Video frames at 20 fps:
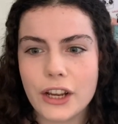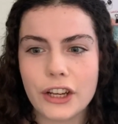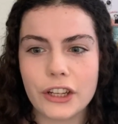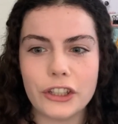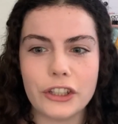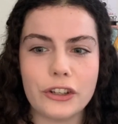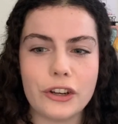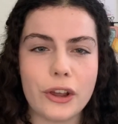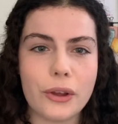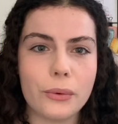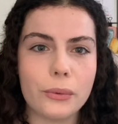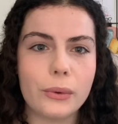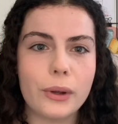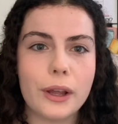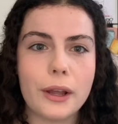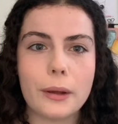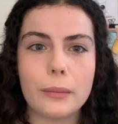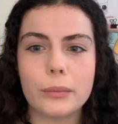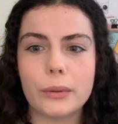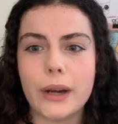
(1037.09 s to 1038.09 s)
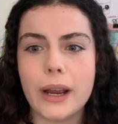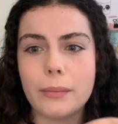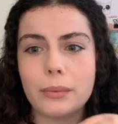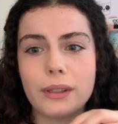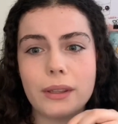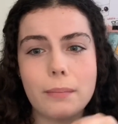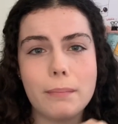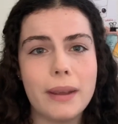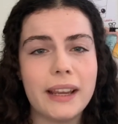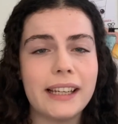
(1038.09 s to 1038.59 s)
You know, perhaps
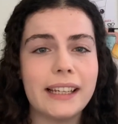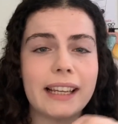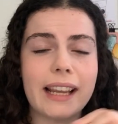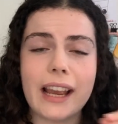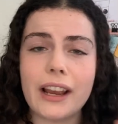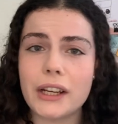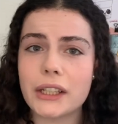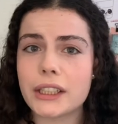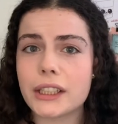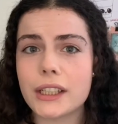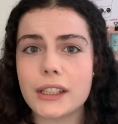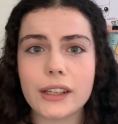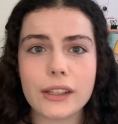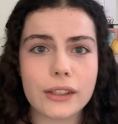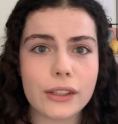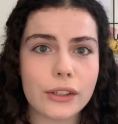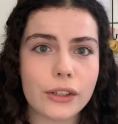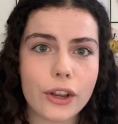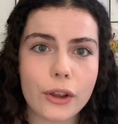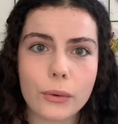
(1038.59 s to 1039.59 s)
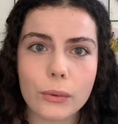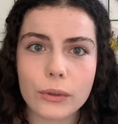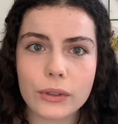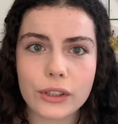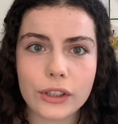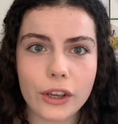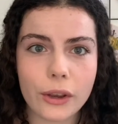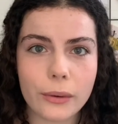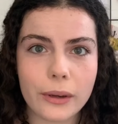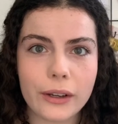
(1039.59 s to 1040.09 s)
the main character doesn't know what's
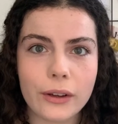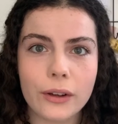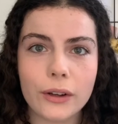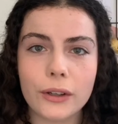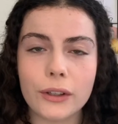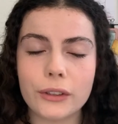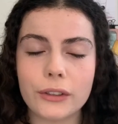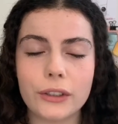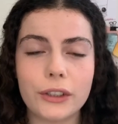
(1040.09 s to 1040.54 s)
going on,